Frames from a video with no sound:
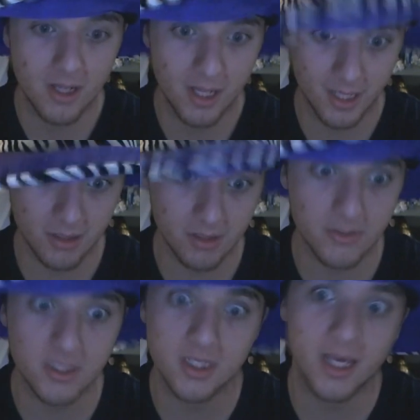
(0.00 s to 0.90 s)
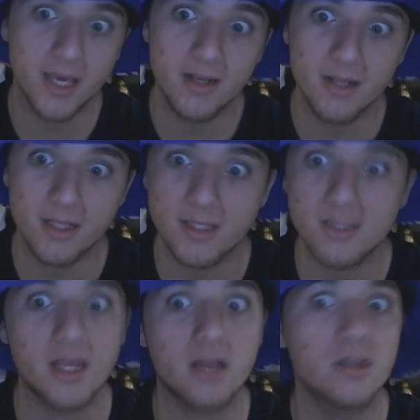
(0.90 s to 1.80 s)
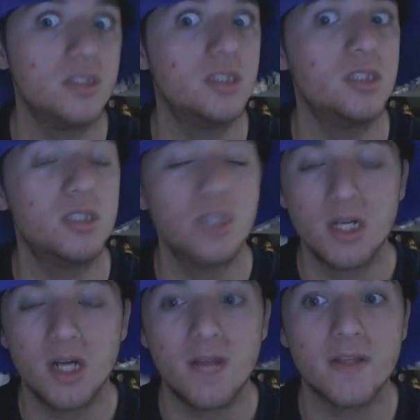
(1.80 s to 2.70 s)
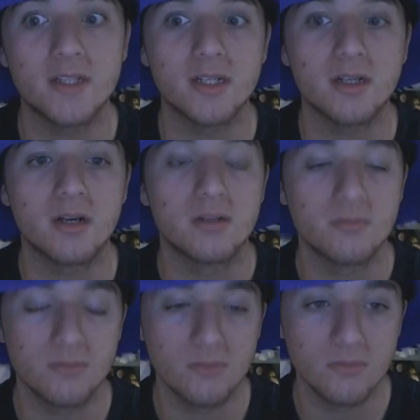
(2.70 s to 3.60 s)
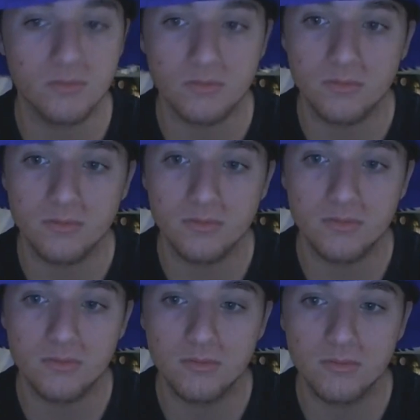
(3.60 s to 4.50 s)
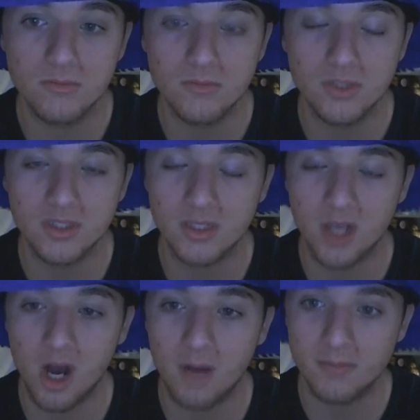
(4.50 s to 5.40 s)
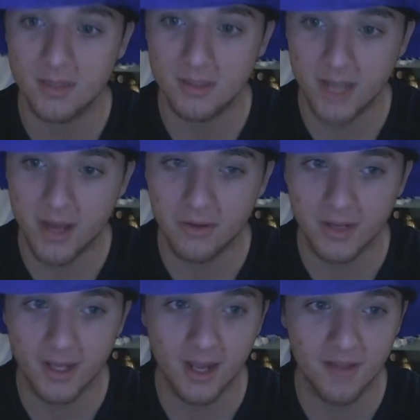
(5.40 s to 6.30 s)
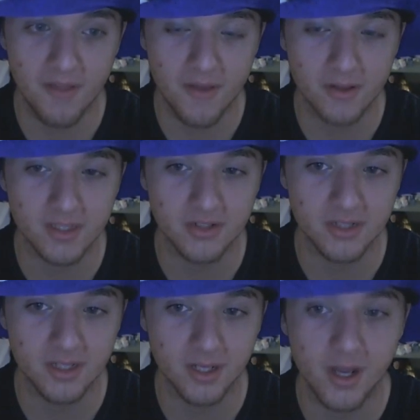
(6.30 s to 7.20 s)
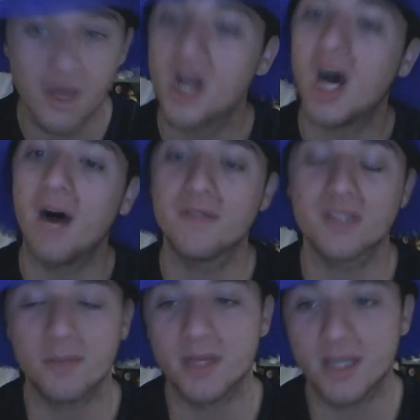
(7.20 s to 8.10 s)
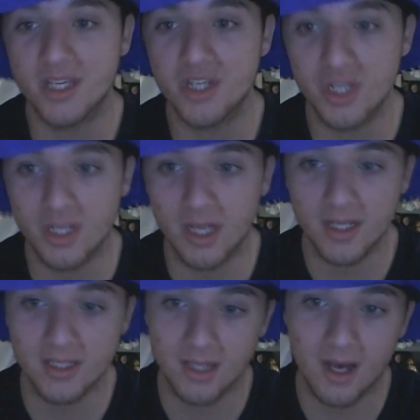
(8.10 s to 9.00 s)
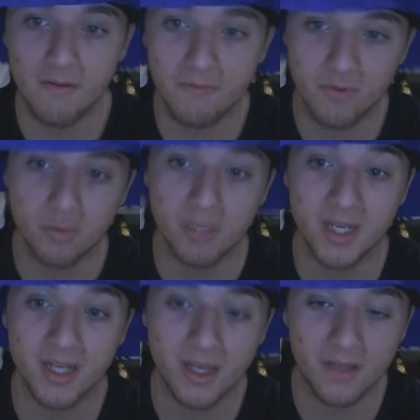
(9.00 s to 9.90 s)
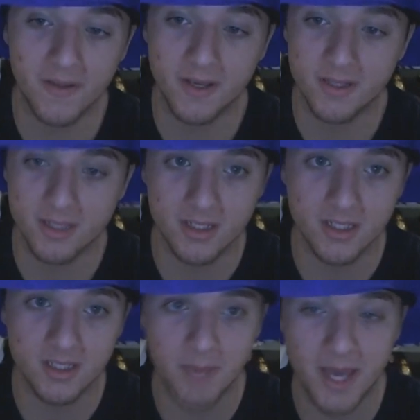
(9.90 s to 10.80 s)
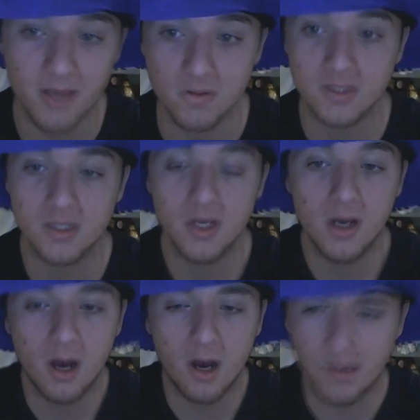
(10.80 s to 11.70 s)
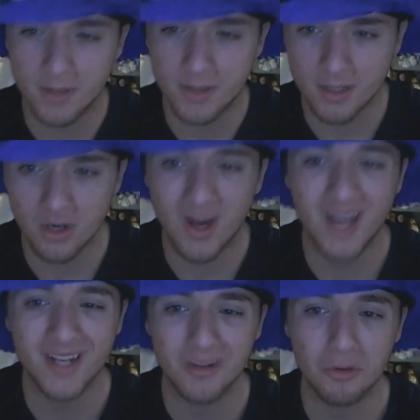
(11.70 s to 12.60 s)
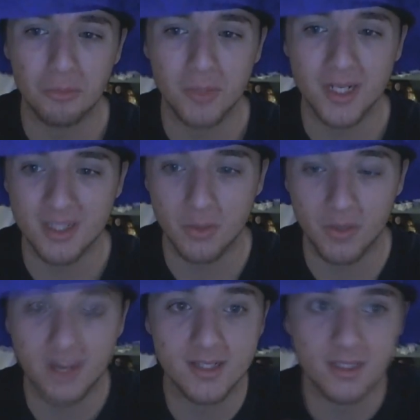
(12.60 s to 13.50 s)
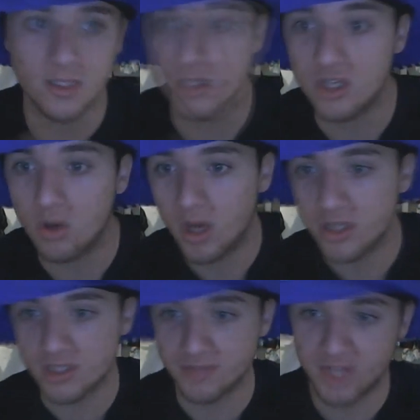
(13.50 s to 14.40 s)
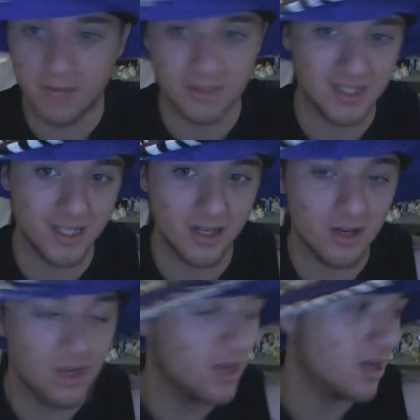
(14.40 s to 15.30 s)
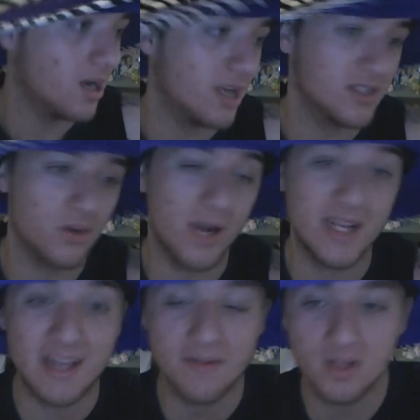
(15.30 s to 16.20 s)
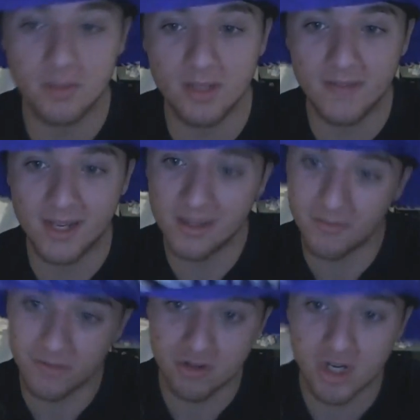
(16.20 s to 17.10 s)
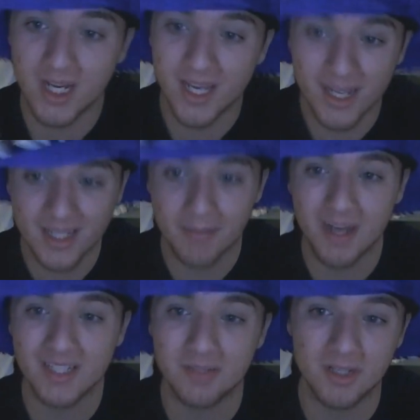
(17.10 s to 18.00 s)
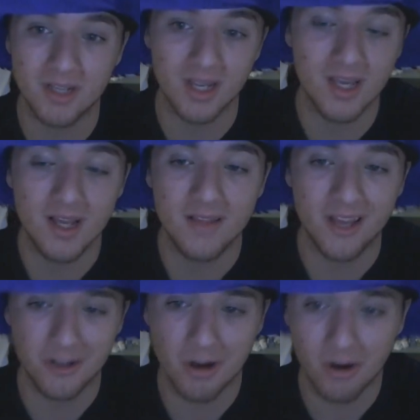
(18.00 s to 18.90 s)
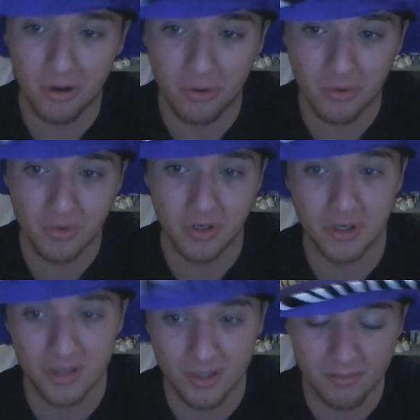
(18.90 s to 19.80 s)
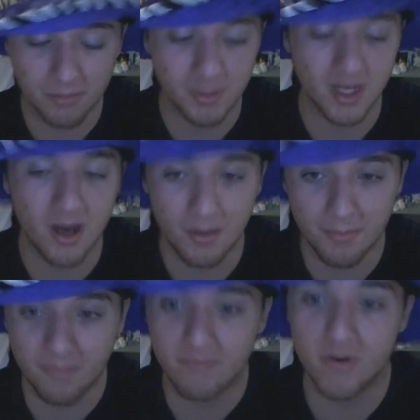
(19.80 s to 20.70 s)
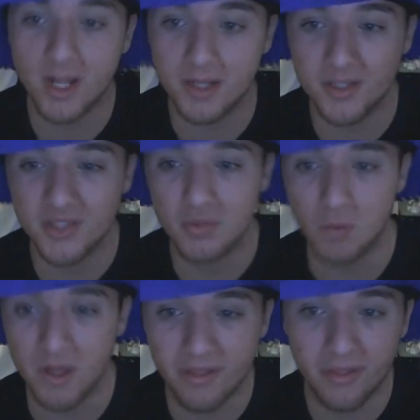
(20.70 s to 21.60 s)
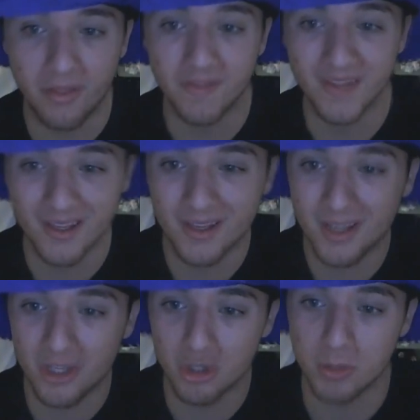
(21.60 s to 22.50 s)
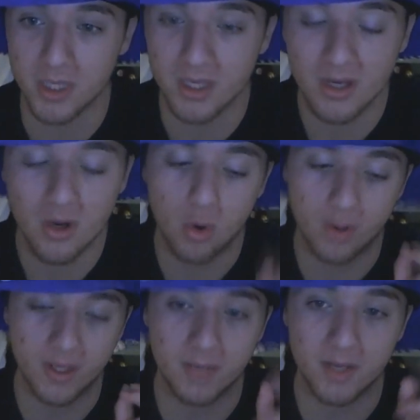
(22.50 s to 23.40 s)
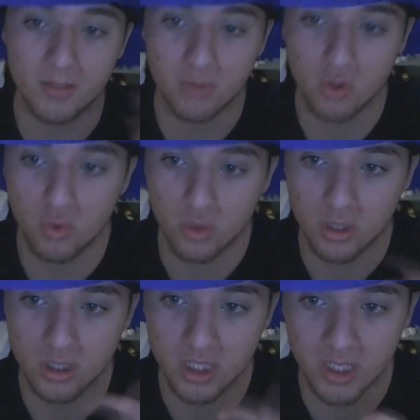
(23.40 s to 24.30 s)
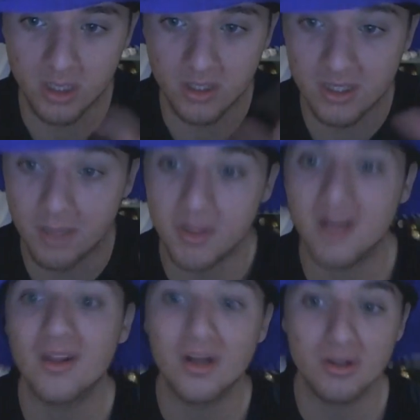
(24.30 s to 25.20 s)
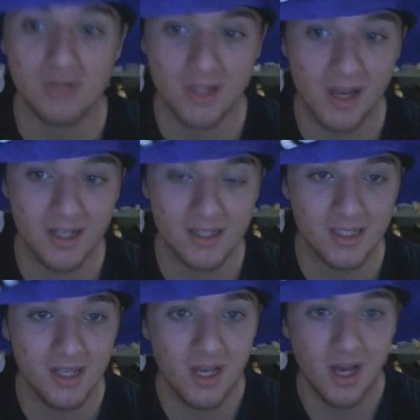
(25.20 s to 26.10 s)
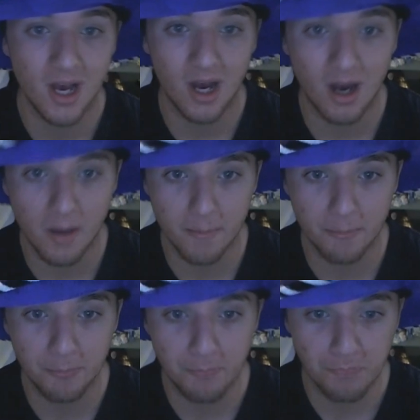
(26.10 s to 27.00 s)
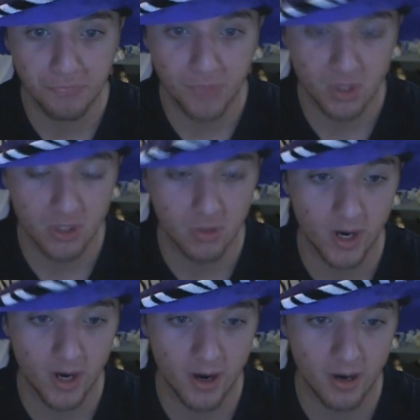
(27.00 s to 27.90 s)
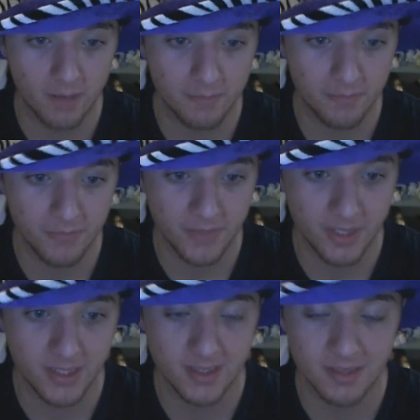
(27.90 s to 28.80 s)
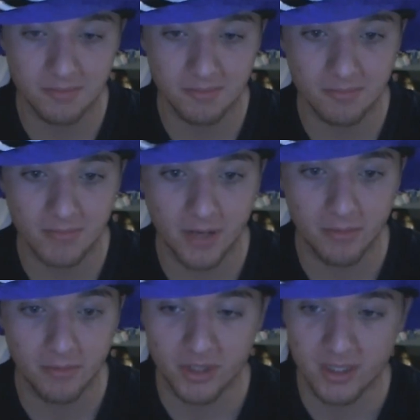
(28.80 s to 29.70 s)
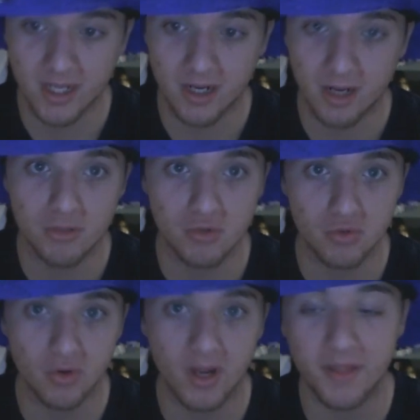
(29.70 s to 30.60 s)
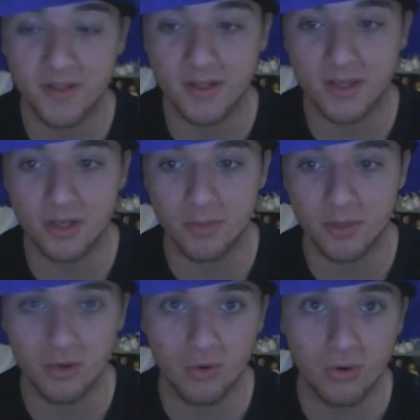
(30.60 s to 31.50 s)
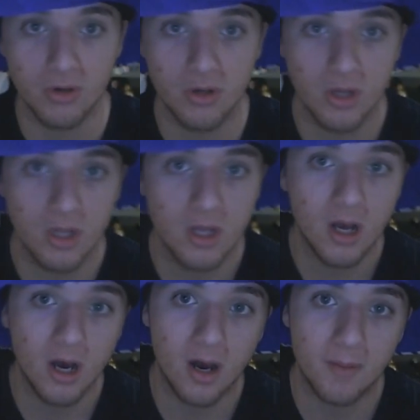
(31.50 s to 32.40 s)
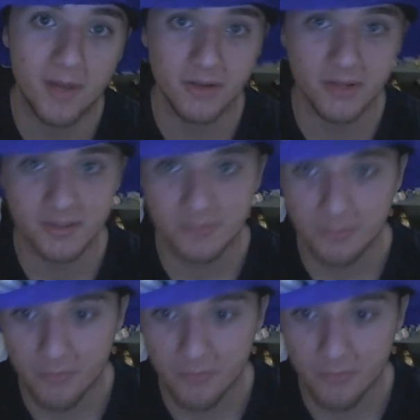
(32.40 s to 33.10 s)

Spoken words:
Like he was originally hating like this, he's like, and then he's like, and just calms down. Like, I thought that was interesting. Obviously, I mean, Kishi is a lot for meaning things in his panels, and, you know, hiding little meanings that we're going to see, you know, hundreds of chapters later. So I definitely believe that in the future, it is a possibility that Naruto could become friends with the Kyuubi, or they could become cool or chill or something along those lines, to where it's, I don't know, they're just like on mutual ground. I think they could get cool. Anyways.